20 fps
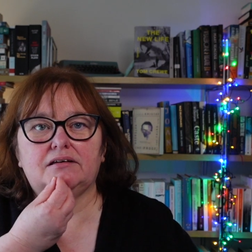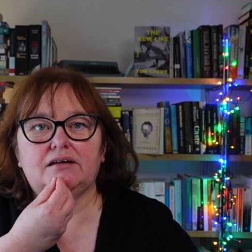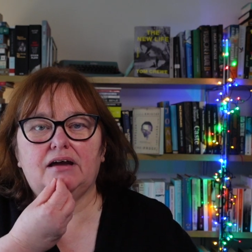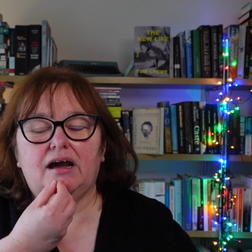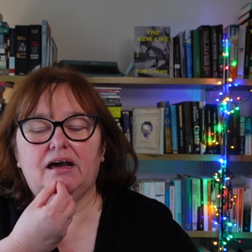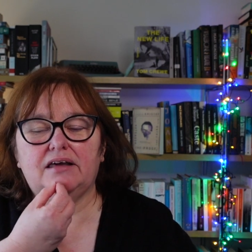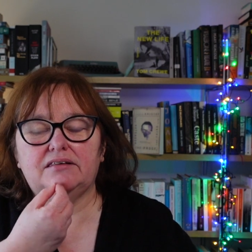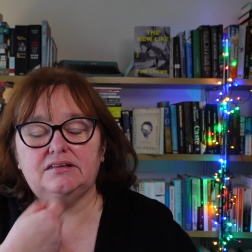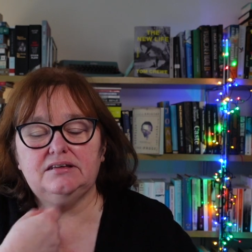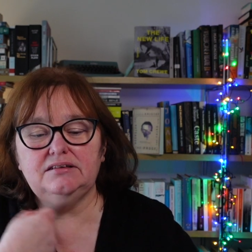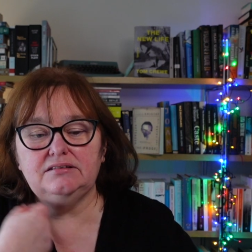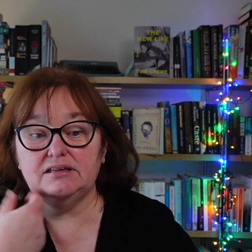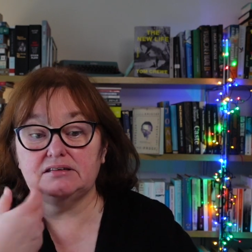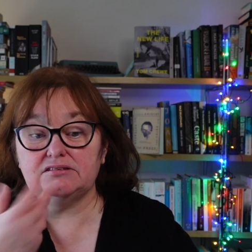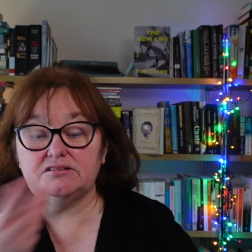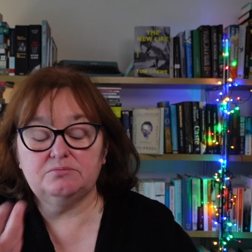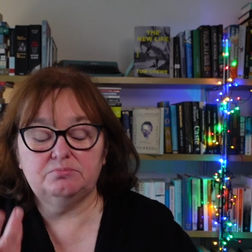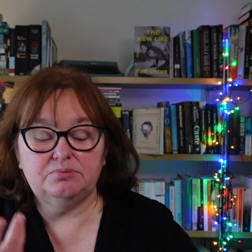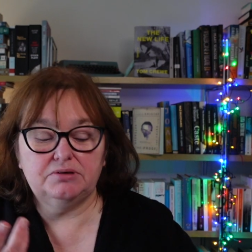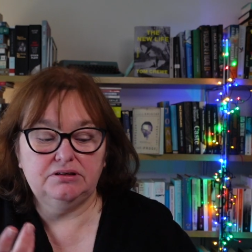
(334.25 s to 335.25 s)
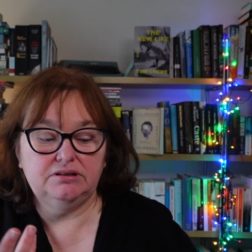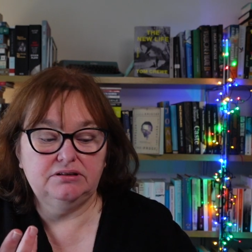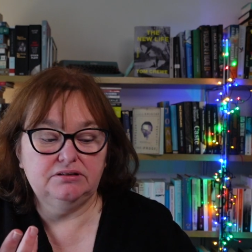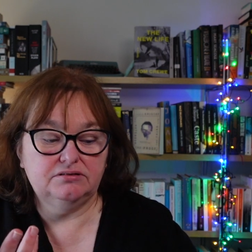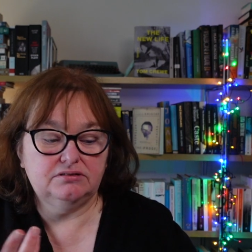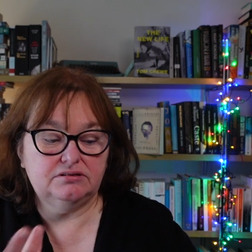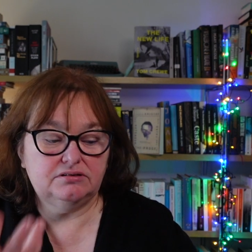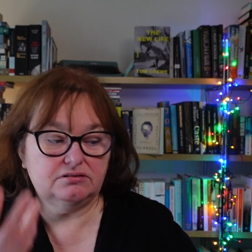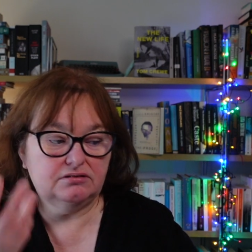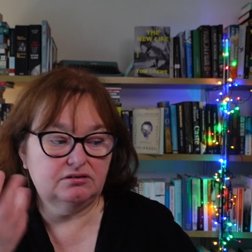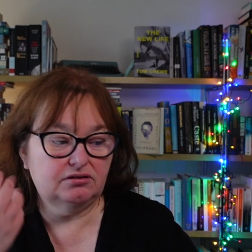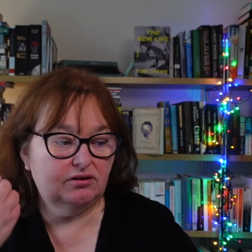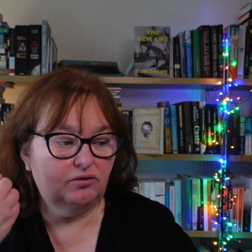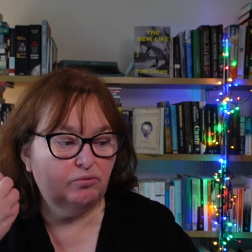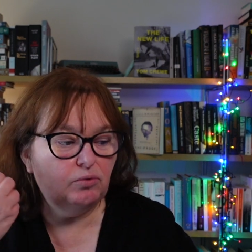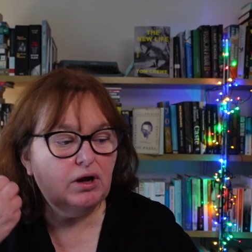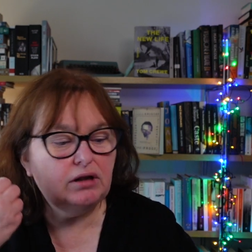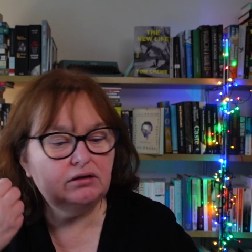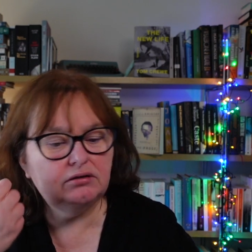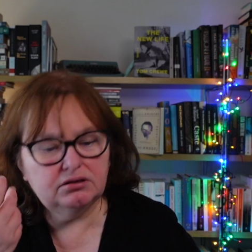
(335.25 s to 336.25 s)
I think that's brilliant.
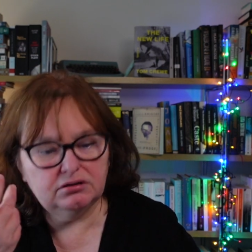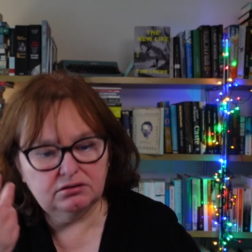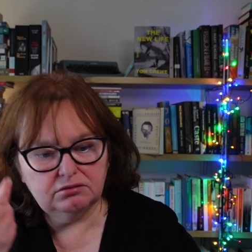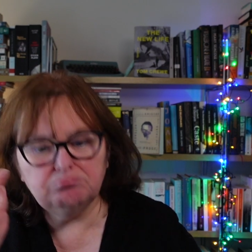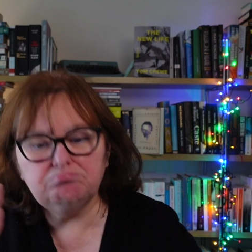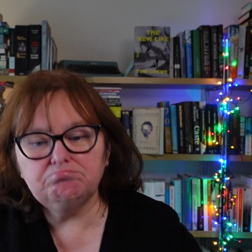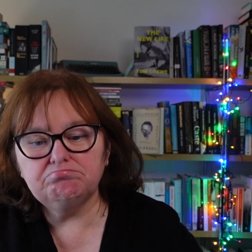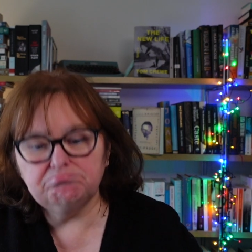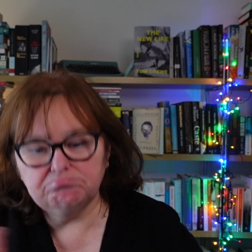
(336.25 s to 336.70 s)
Well,